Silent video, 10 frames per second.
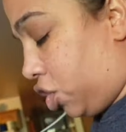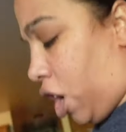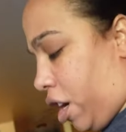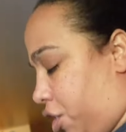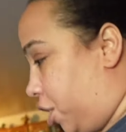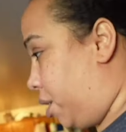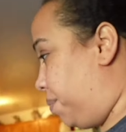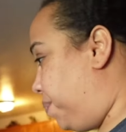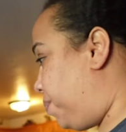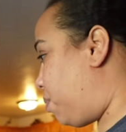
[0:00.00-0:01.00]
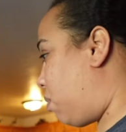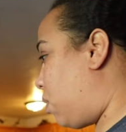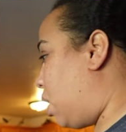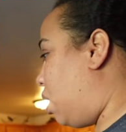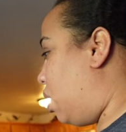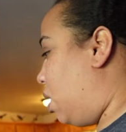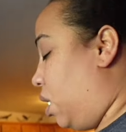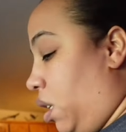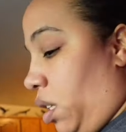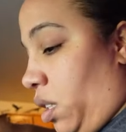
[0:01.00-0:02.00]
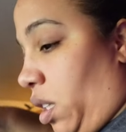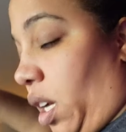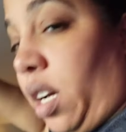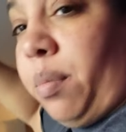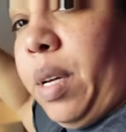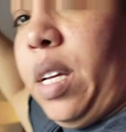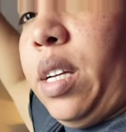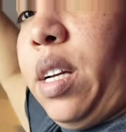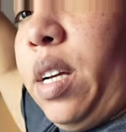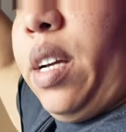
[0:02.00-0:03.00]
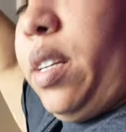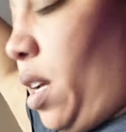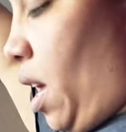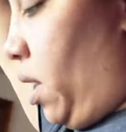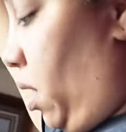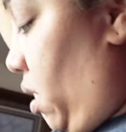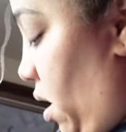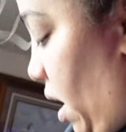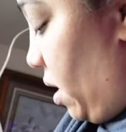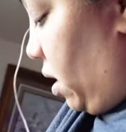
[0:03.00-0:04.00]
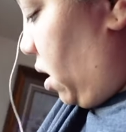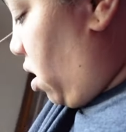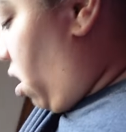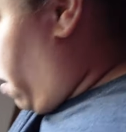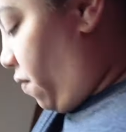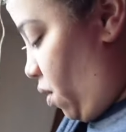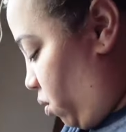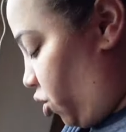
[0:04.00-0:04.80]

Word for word: charger. The hubby has this long phone